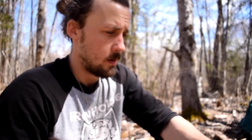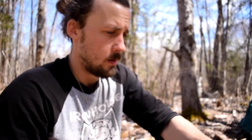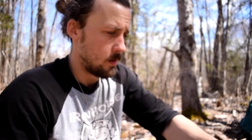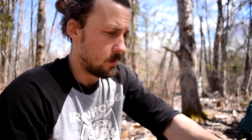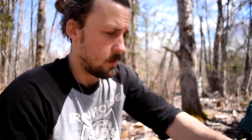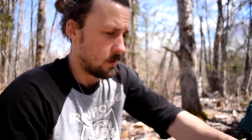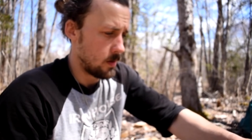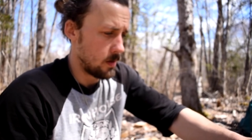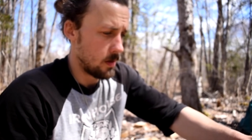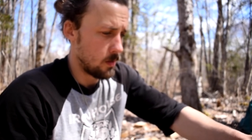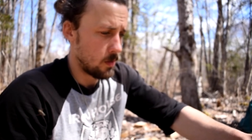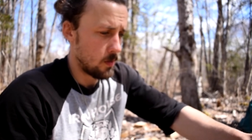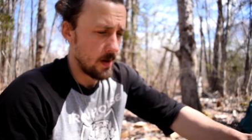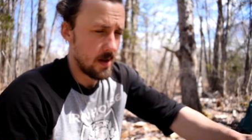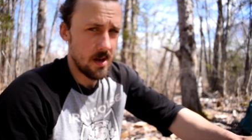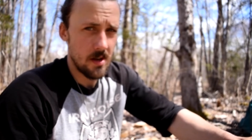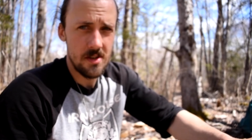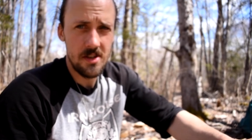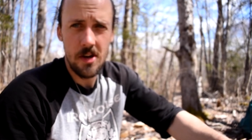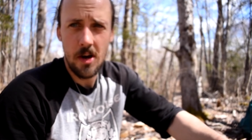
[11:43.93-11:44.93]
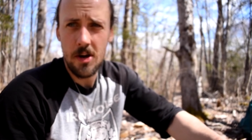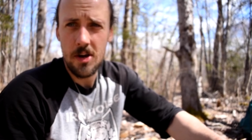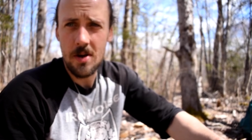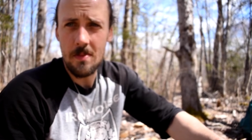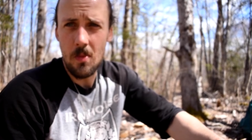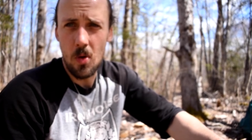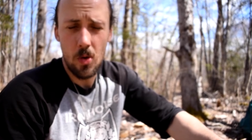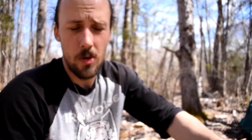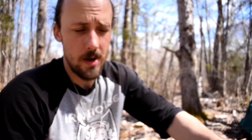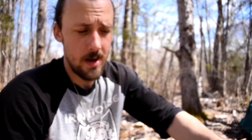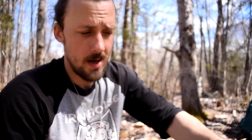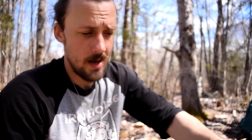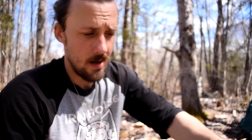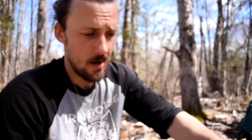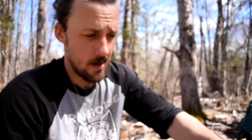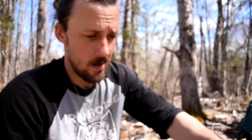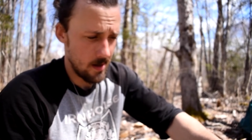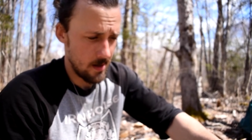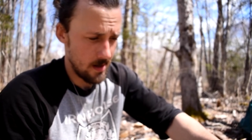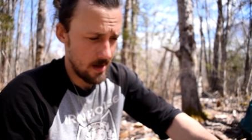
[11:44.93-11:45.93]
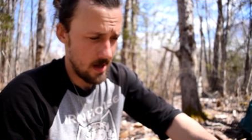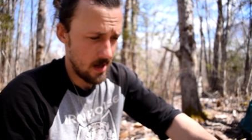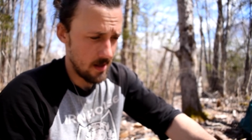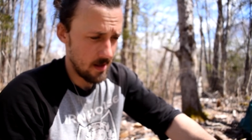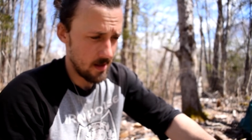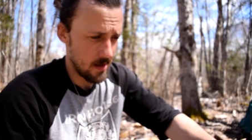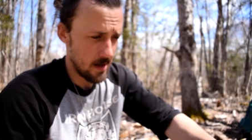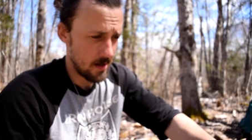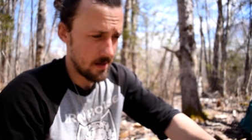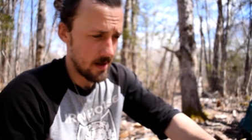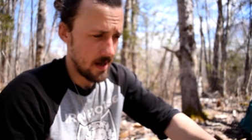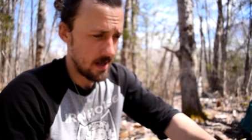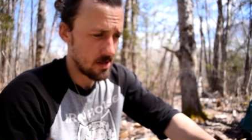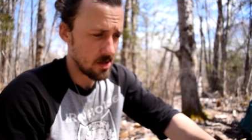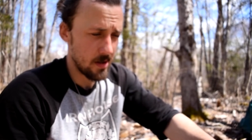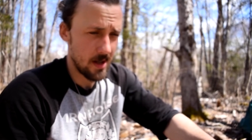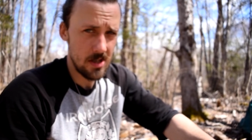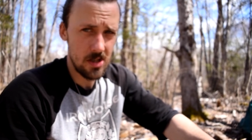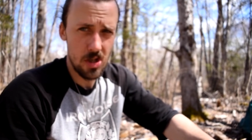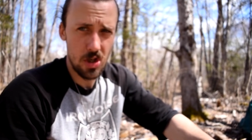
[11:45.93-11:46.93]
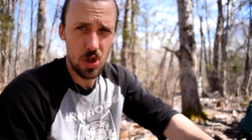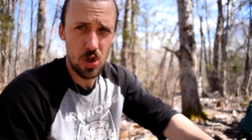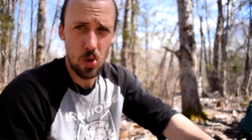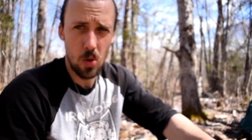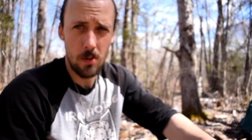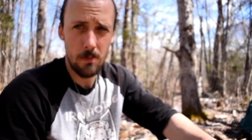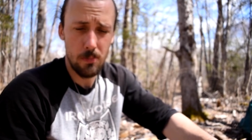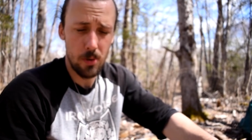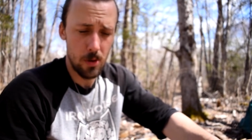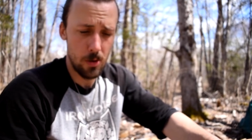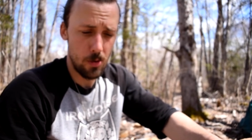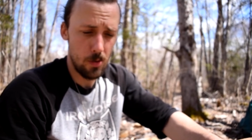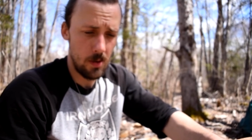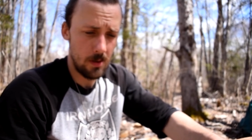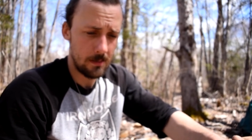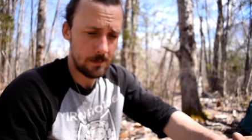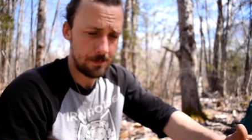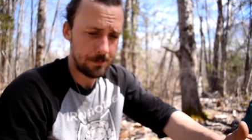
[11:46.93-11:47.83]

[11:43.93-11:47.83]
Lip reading: or when you start your morning or anything like that. So that's the short brew.